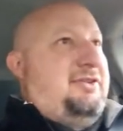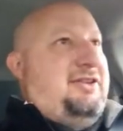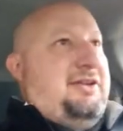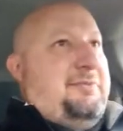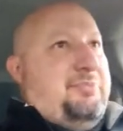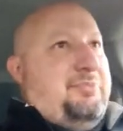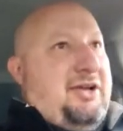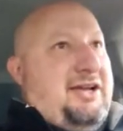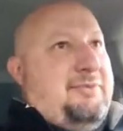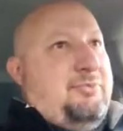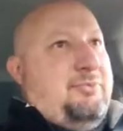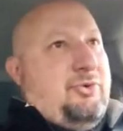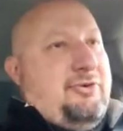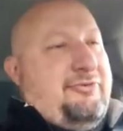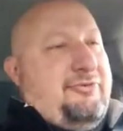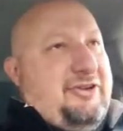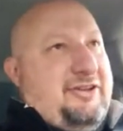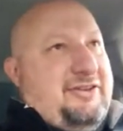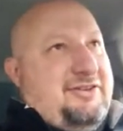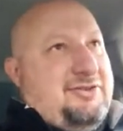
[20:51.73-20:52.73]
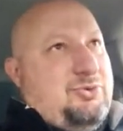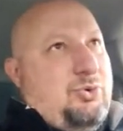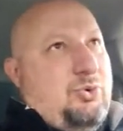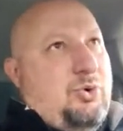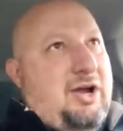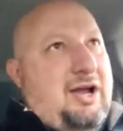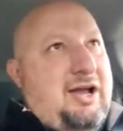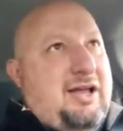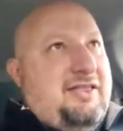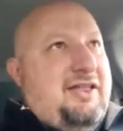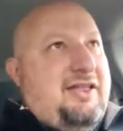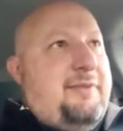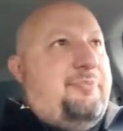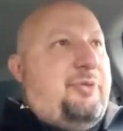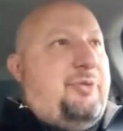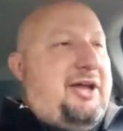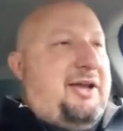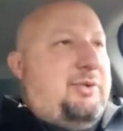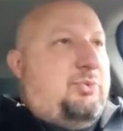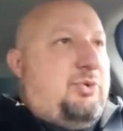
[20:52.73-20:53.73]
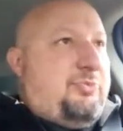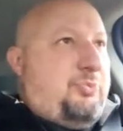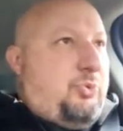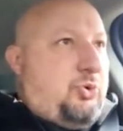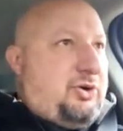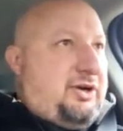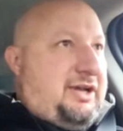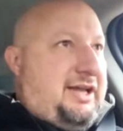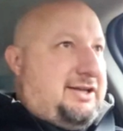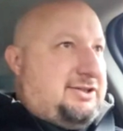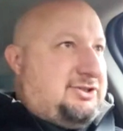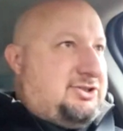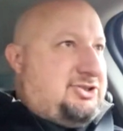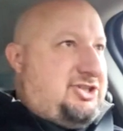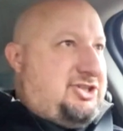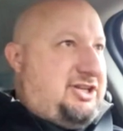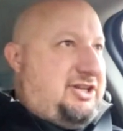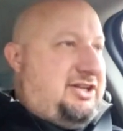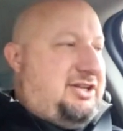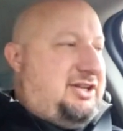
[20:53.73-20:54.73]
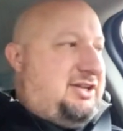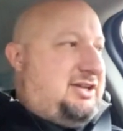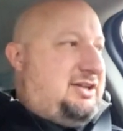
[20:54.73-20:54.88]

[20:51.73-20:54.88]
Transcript: They played more physical. They played with more energy.